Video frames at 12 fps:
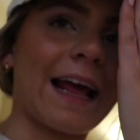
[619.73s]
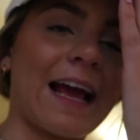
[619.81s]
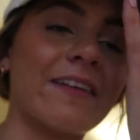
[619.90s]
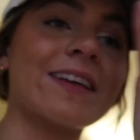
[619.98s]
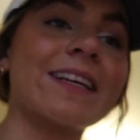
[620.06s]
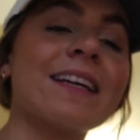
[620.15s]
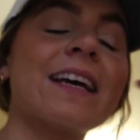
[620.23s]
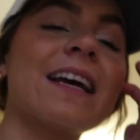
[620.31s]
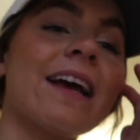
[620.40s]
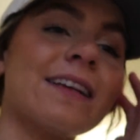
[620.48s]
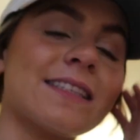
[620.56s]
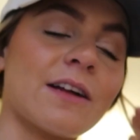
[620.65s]
I haven't
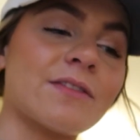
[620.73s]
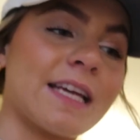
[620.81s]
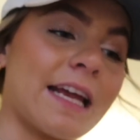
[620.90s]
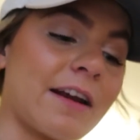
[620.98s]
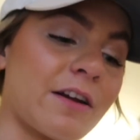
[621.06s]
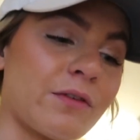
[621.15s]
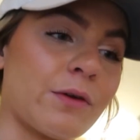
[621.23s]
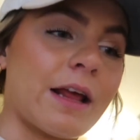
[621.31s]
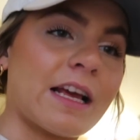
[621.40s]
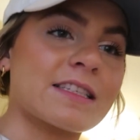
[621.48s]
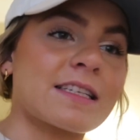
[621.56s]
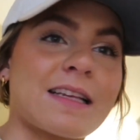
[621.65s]
self-tanned in a few
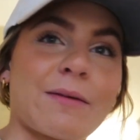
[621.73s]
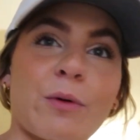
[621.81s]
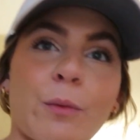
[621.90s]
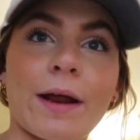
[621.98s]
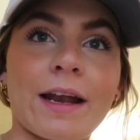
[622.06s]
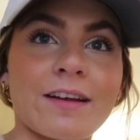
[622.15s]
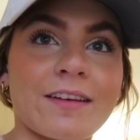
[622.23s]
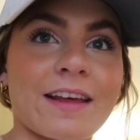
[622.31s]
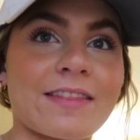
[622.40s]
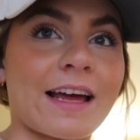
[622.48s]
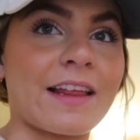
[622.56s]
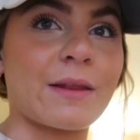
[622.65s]
days because I've been waiting to
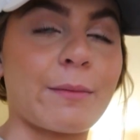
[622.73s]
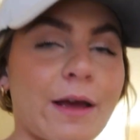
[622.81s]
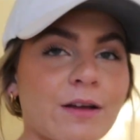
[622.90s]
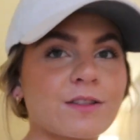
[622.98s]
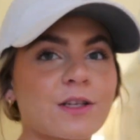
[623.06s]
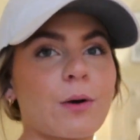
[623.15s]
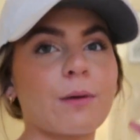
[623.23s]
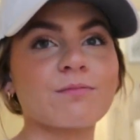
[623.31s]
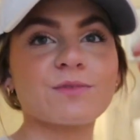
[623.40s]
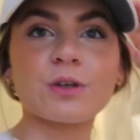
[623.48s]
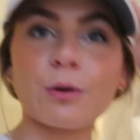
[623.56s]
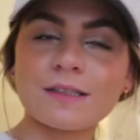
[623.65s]
get that in the mail. So,
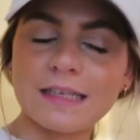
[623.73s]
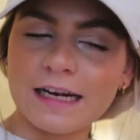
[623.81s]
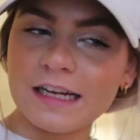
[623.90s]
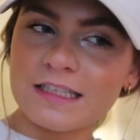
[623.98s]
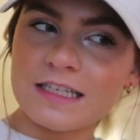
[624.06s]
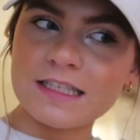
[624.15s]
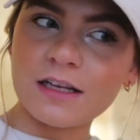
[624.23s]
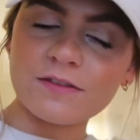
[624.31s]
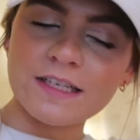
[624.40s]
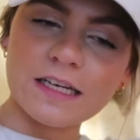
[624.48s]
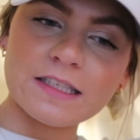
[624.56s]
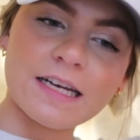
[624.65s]
I'm so excited to
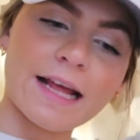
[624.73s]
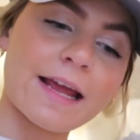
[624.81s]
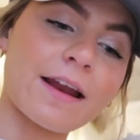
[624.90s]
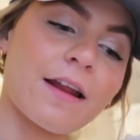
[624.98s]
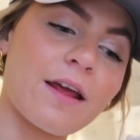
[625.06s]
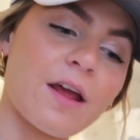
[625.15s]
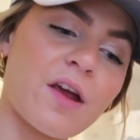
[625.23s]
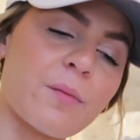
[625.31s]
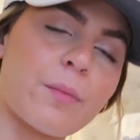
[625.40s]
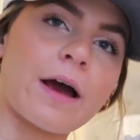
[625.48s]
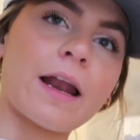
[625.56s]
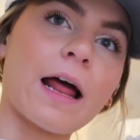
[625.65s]
self-tan tonight.
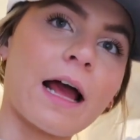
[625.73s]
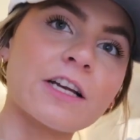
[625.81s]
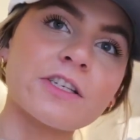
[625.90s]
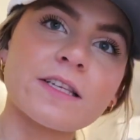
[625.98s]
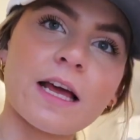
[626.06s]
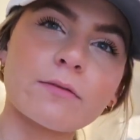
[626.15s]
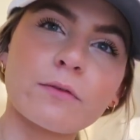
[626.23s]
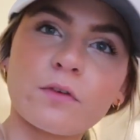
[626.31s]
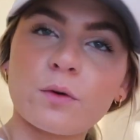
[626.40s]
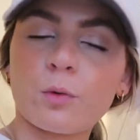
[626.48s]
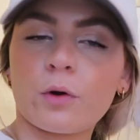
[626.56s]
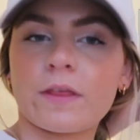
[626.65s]
But I just have a
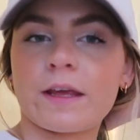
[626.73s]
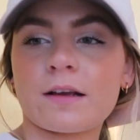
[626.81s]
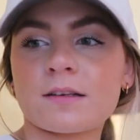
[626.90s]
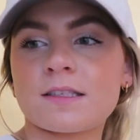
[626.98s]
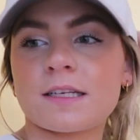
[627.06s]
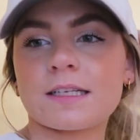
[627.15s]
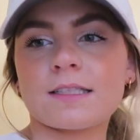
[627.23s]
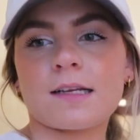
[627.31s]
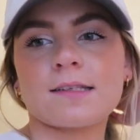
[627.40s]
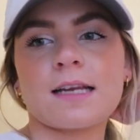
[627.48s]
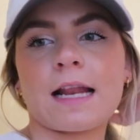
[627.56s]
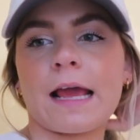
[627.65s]
few more things to get
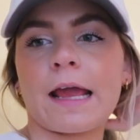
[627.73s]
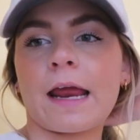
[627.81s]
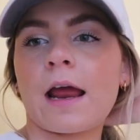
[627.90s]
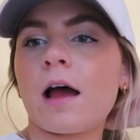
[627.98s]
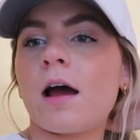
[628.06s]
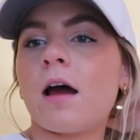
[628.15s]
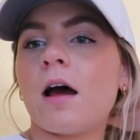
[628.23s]
done today.